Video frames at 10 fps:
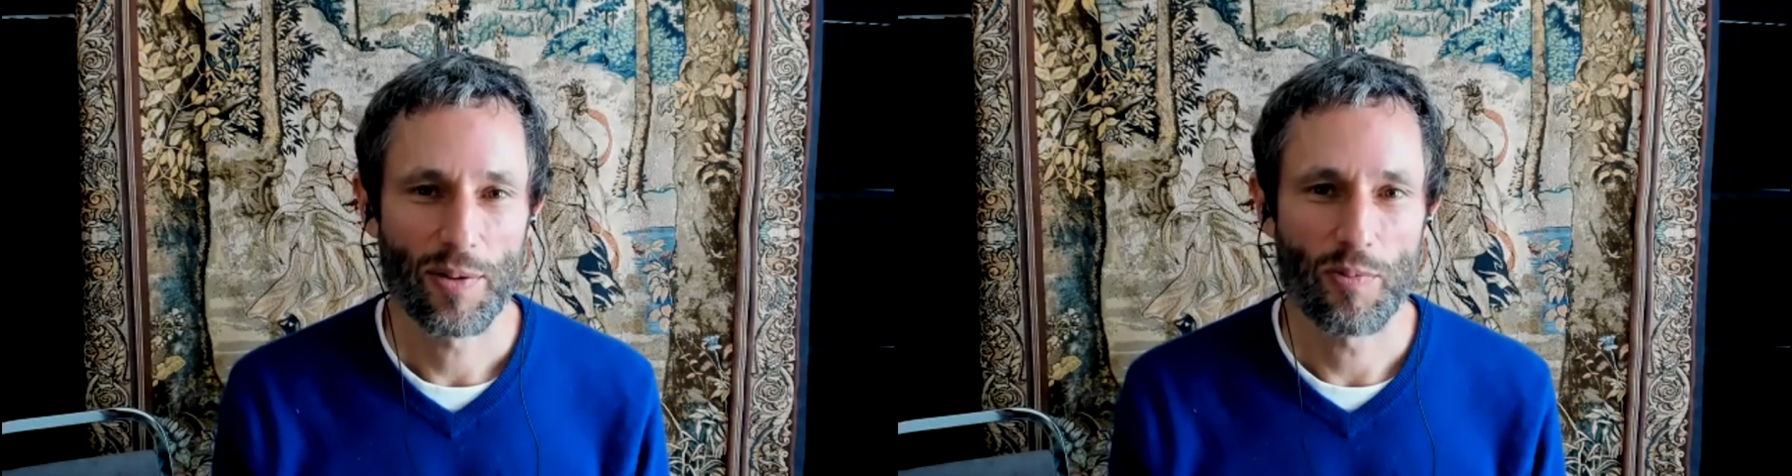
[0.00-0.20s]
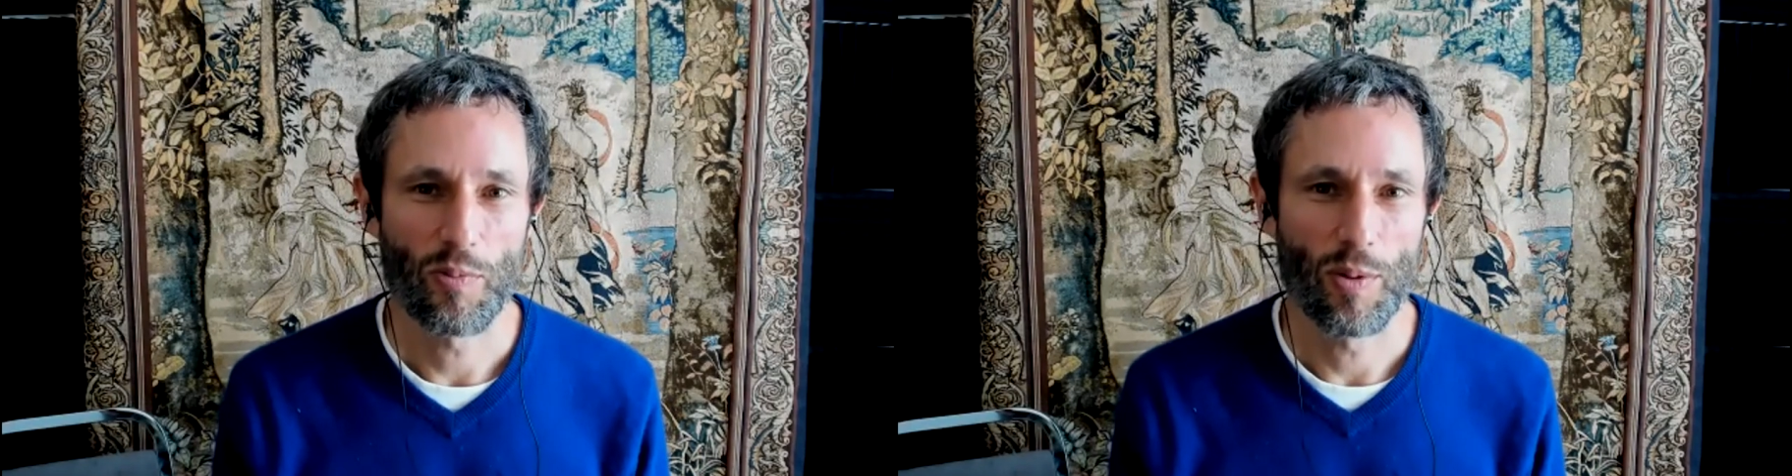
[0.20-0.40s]

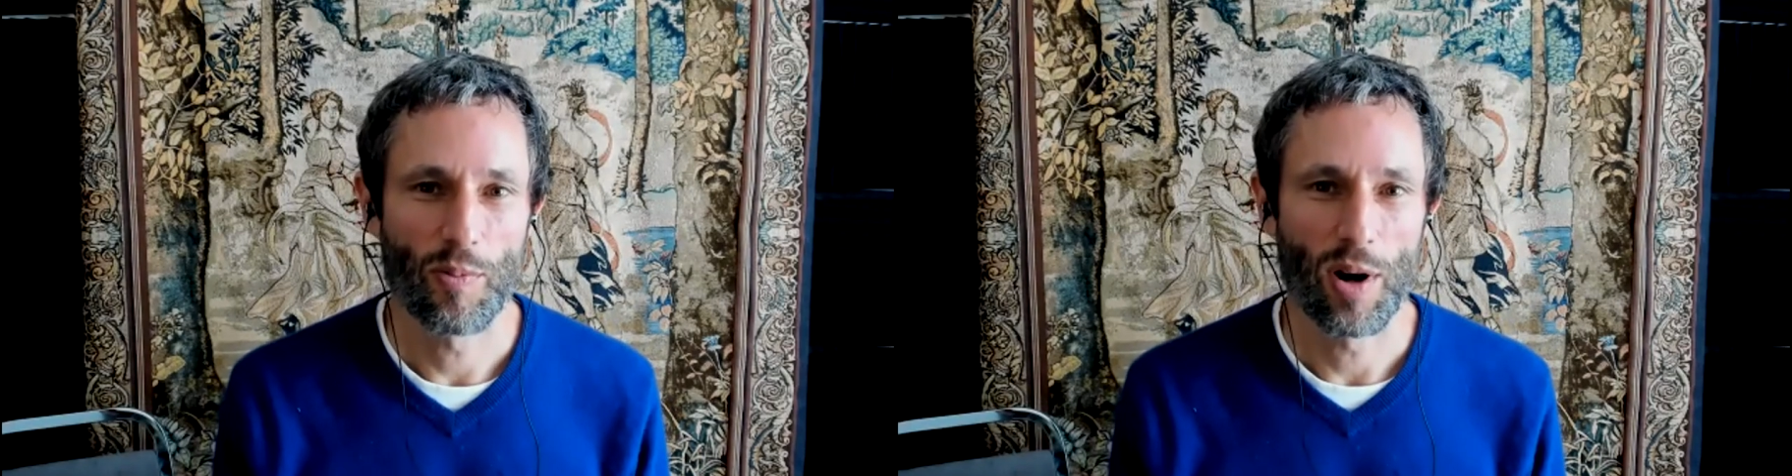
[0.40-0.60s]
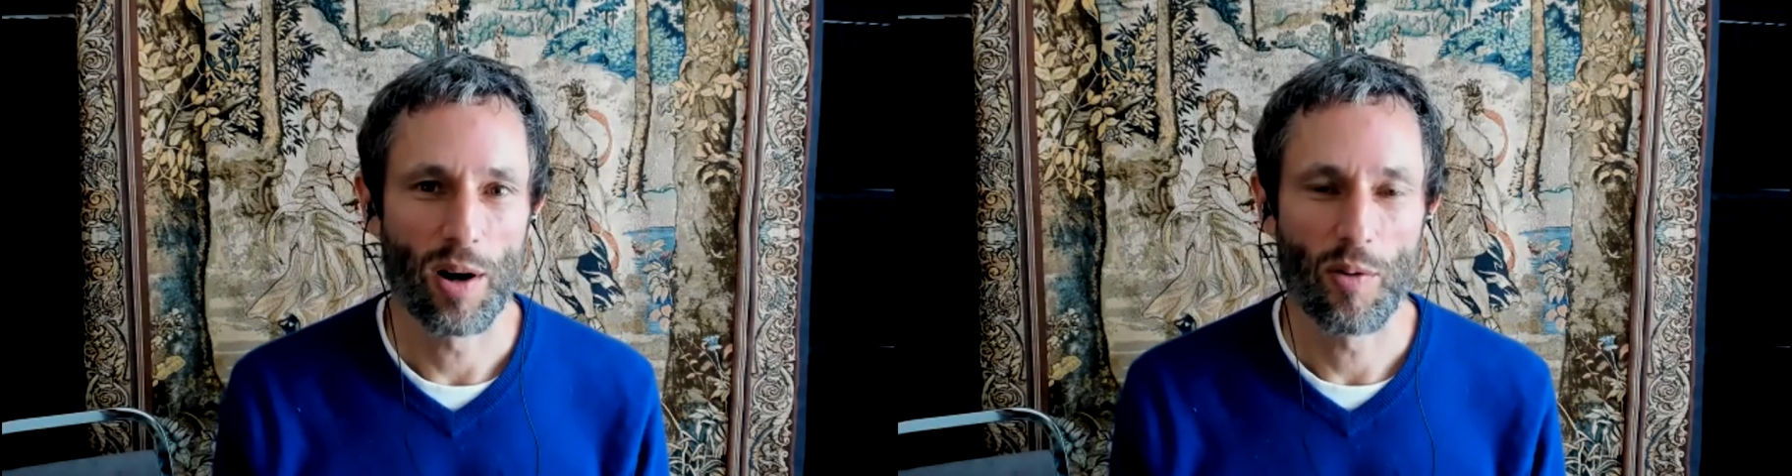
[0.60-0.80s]

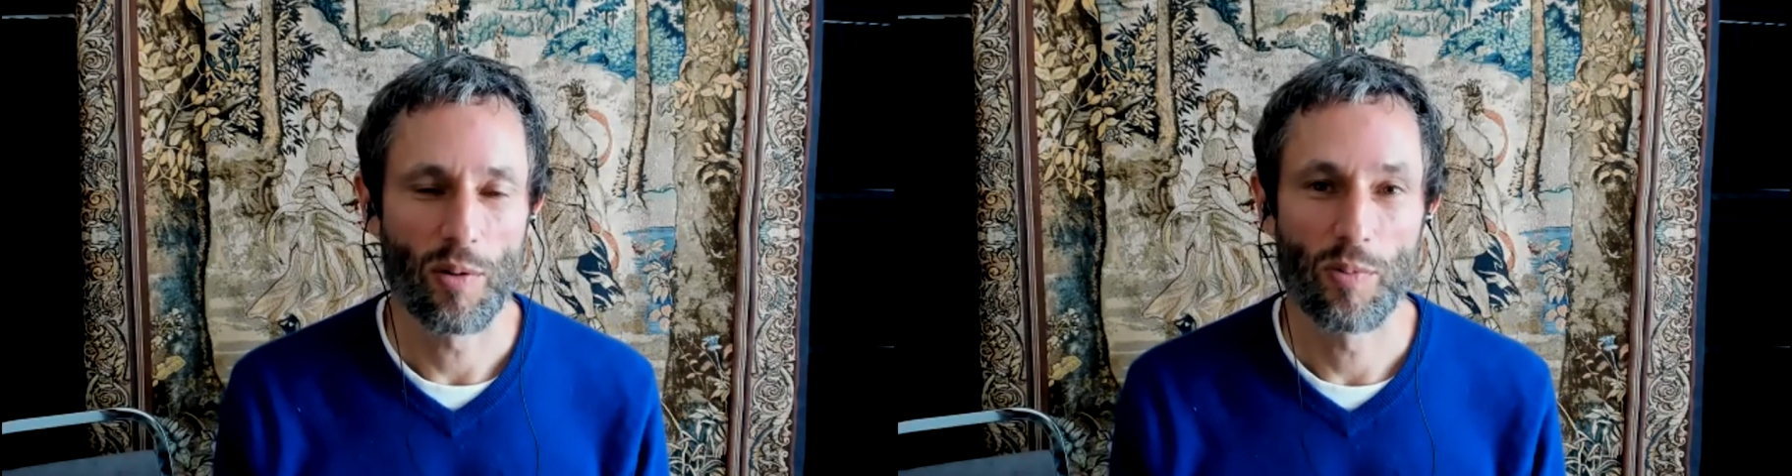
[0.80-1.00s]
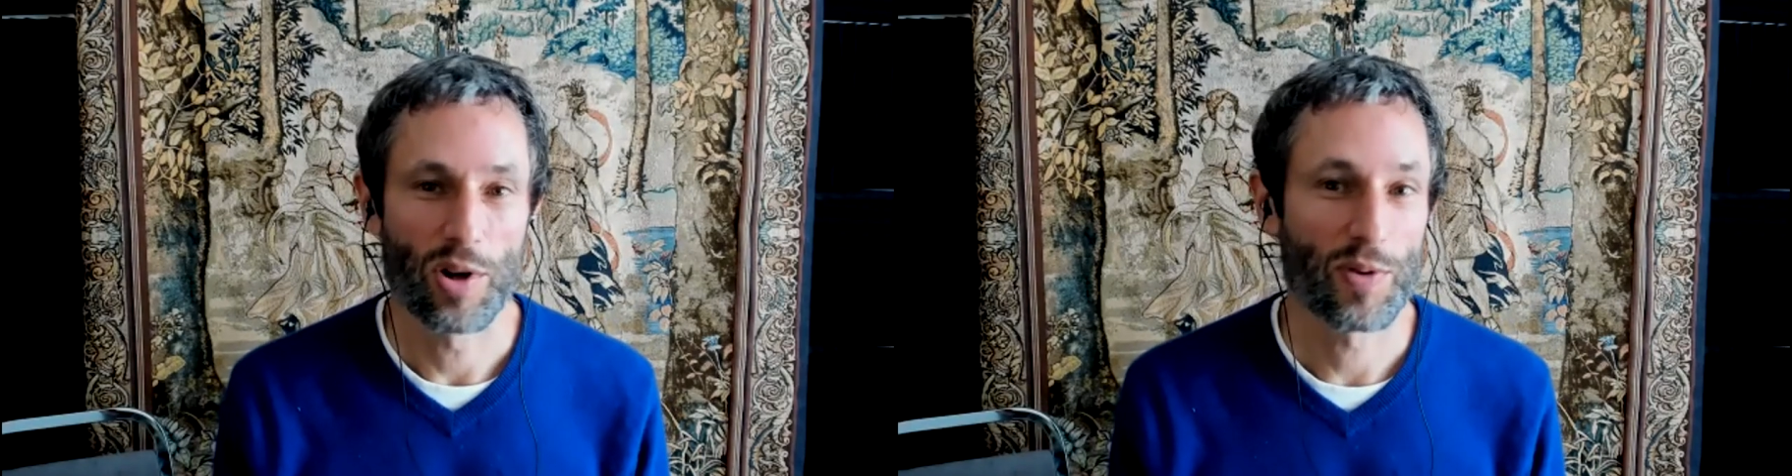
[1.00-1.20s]
where,
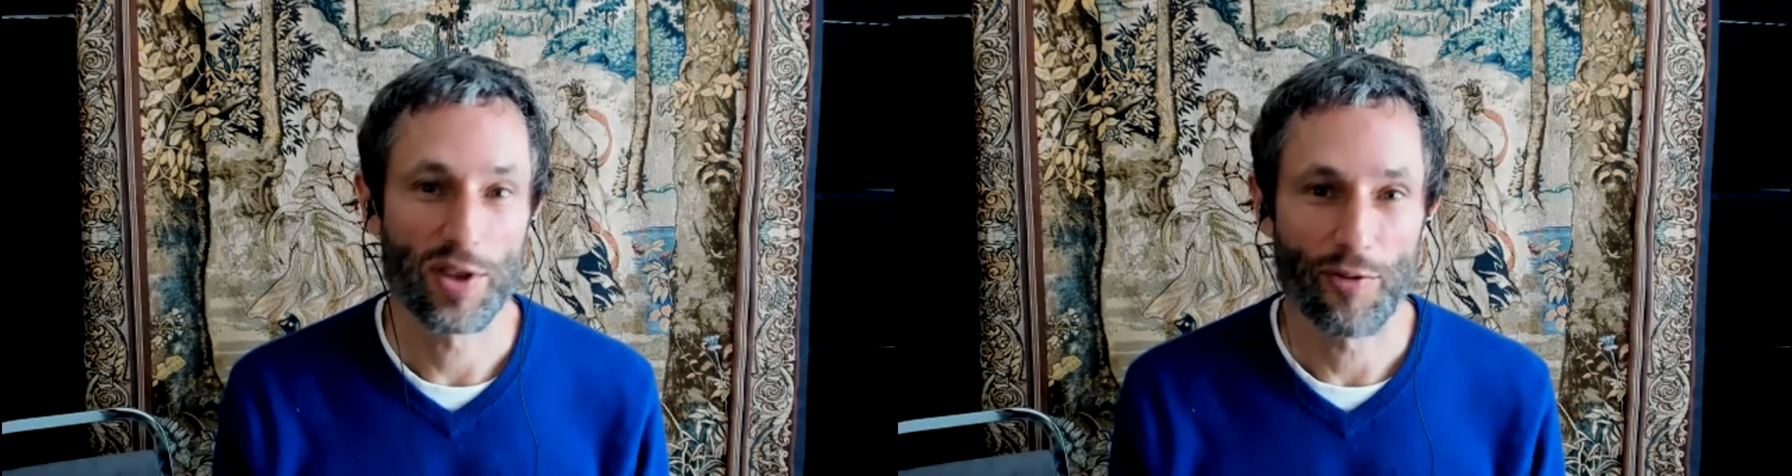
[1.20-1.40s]
which was a